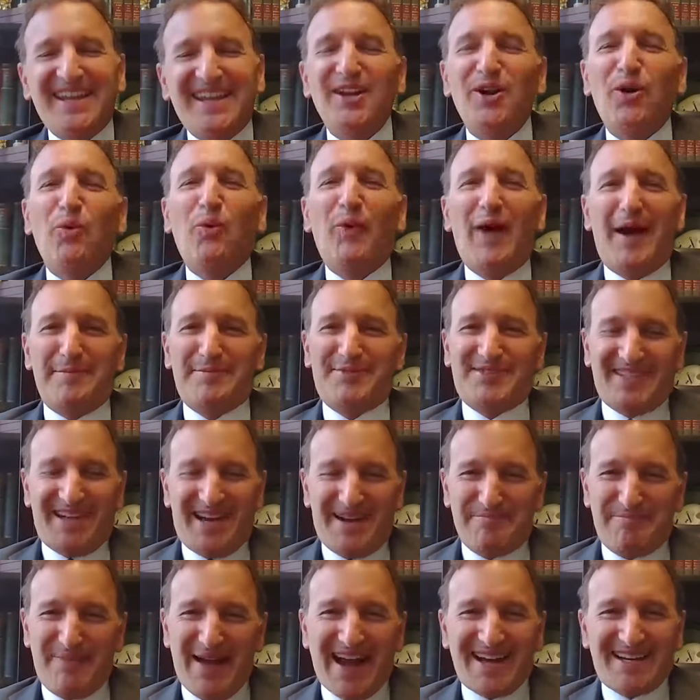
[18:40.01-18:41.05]
to get a
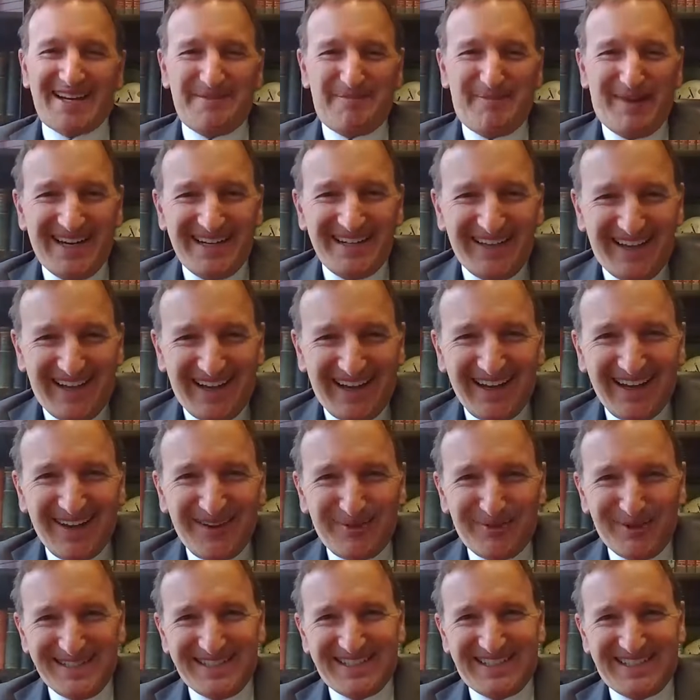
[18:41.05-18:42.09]
website back in my
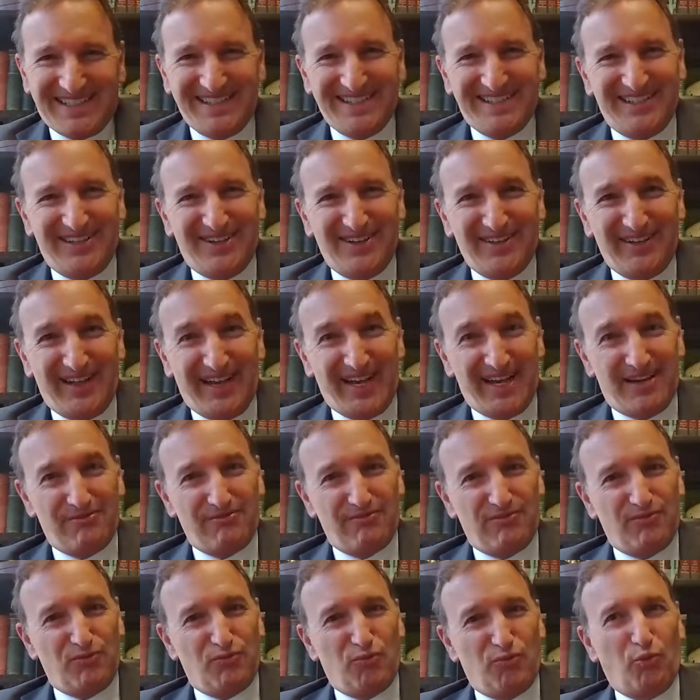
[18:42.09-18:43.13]
day was considered
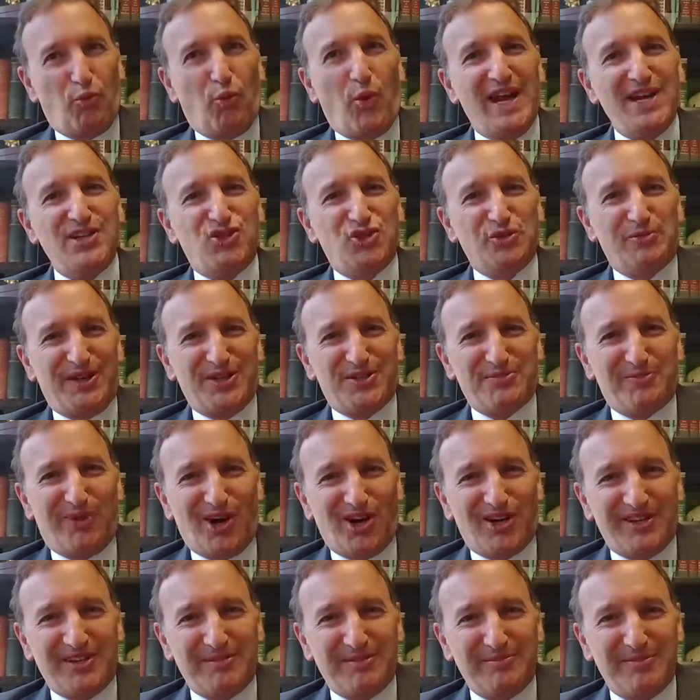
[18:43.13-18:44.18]
like way too much
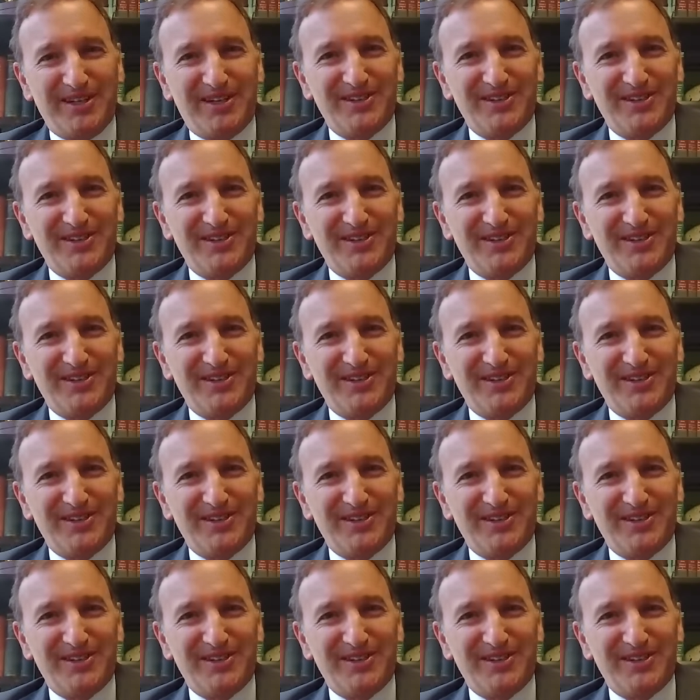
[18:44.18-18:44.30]
marketing,